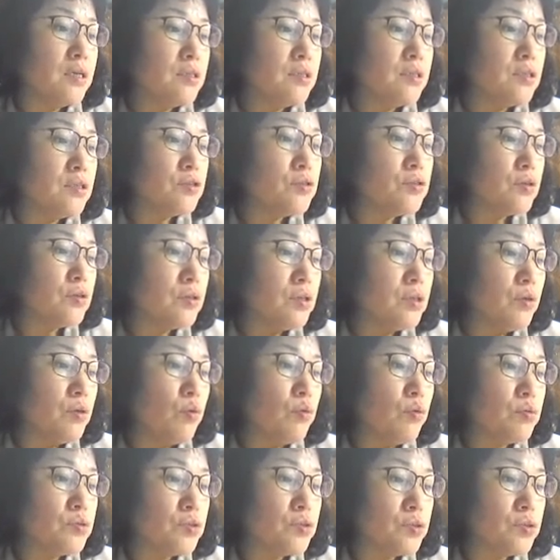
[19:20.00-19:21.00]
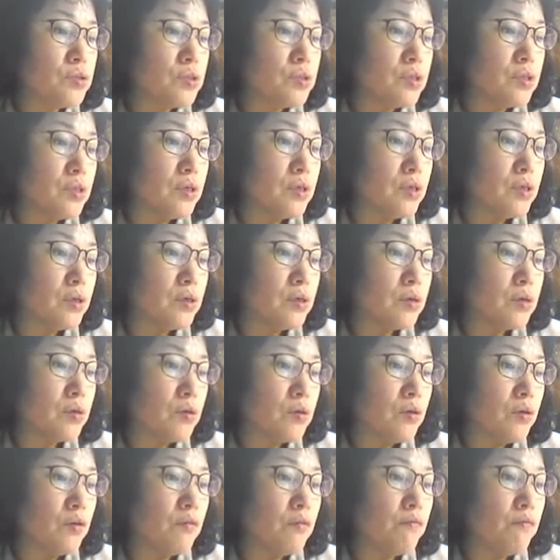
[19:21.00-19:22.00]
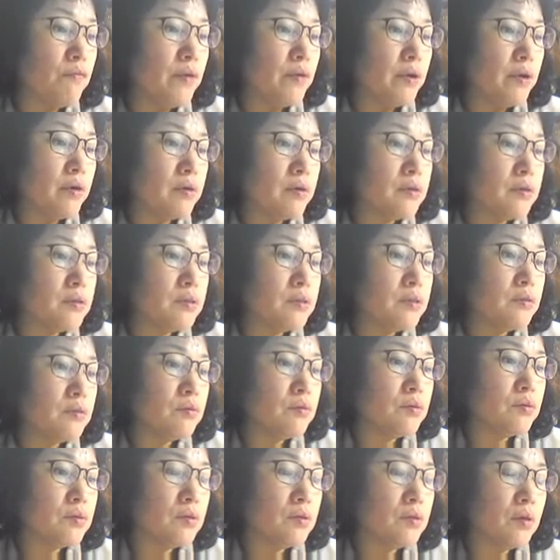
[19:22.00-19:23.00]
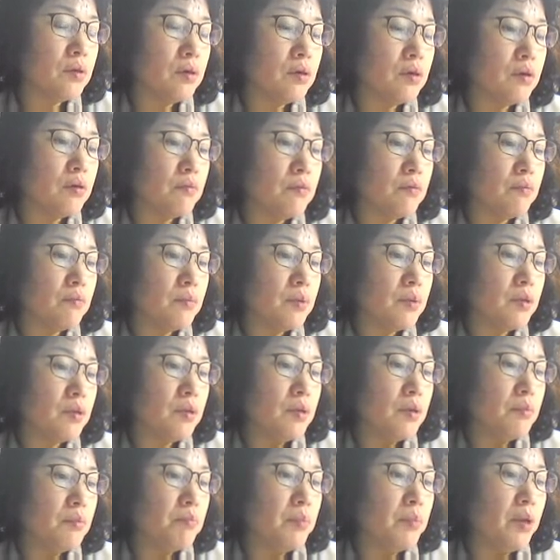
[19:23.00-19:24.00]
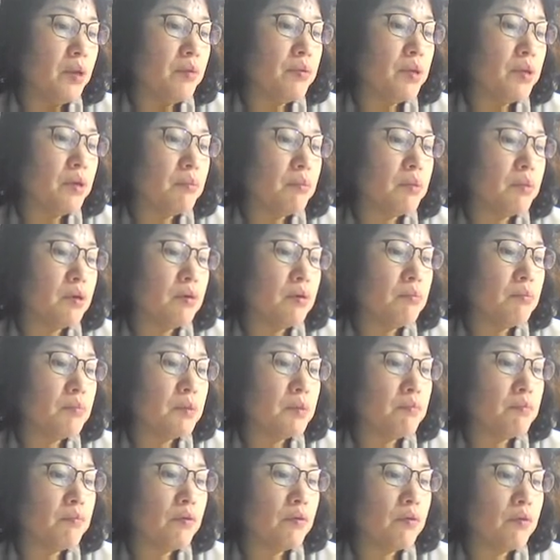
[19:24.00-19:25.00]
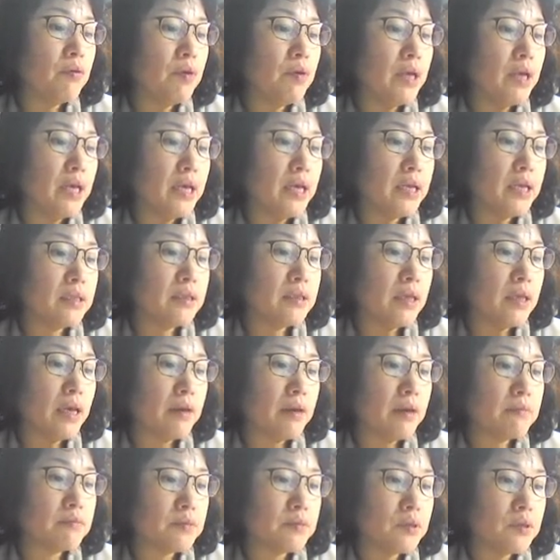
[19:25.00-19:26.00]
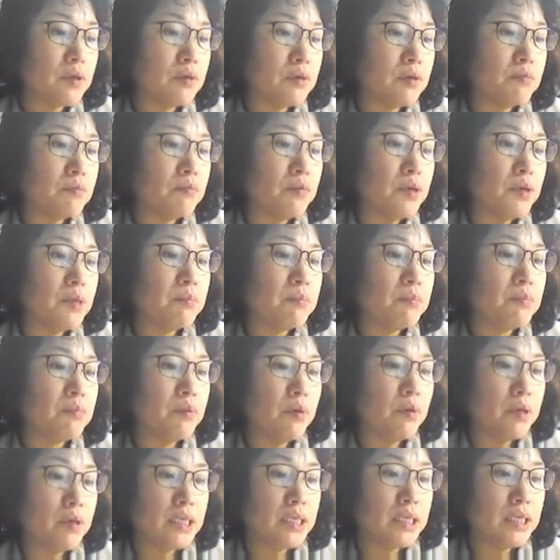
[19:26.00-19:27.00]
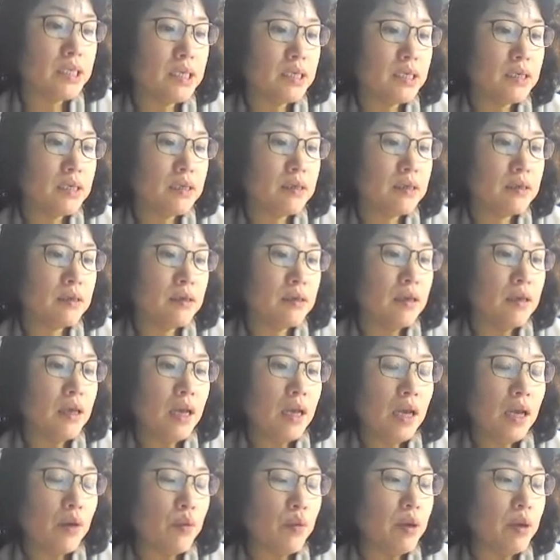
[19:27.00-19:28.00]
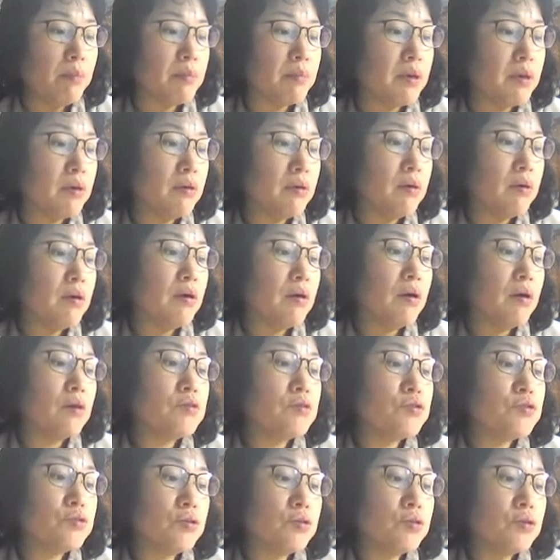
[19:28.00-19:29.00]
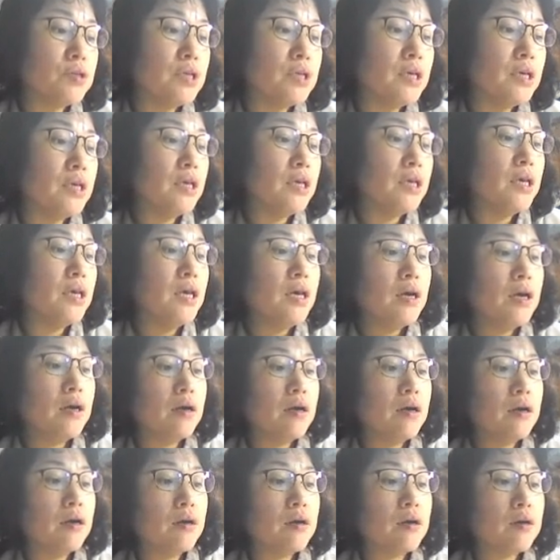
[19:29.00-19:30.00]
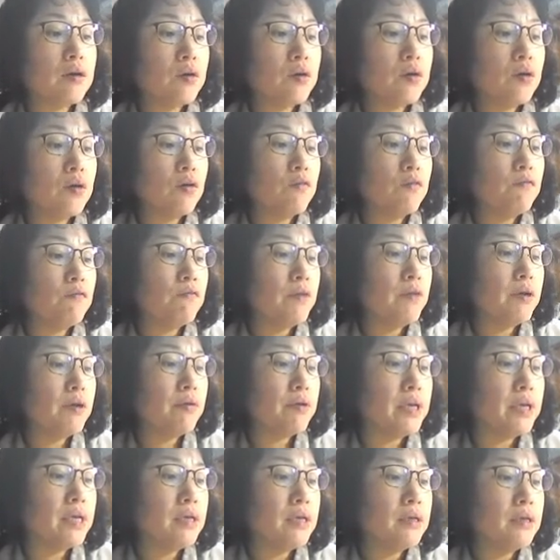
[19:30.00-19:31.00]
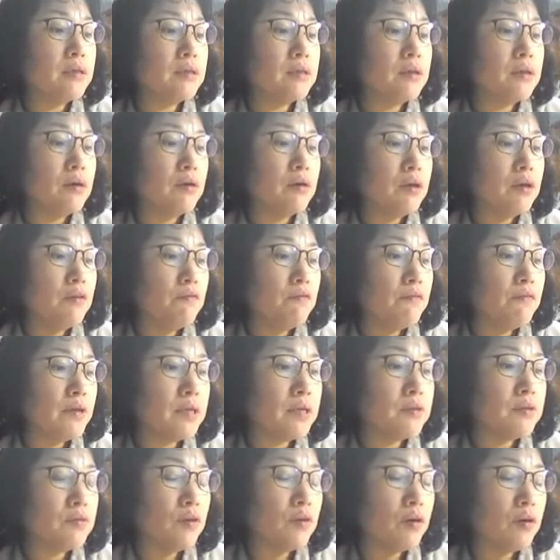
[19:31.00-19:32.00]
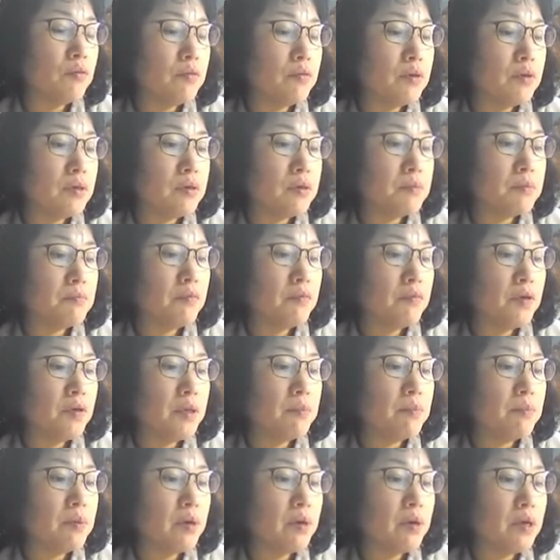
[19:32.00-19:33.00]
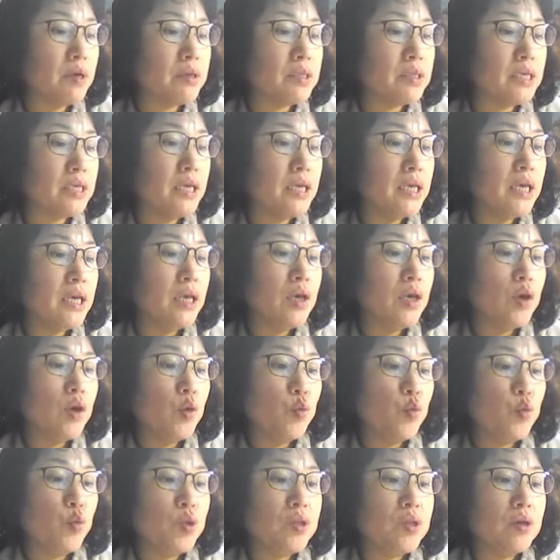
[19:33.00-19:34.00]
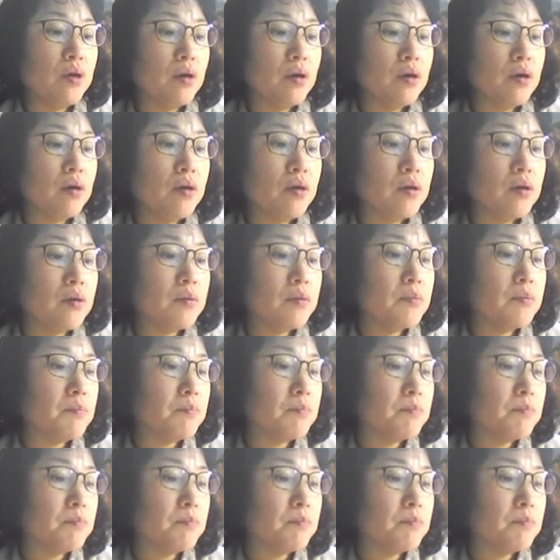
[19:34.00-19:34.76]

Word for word: the study just uh, compared the variable before and after pre-running. However, a study uh, comparing the effect of uh, pre burning with uh,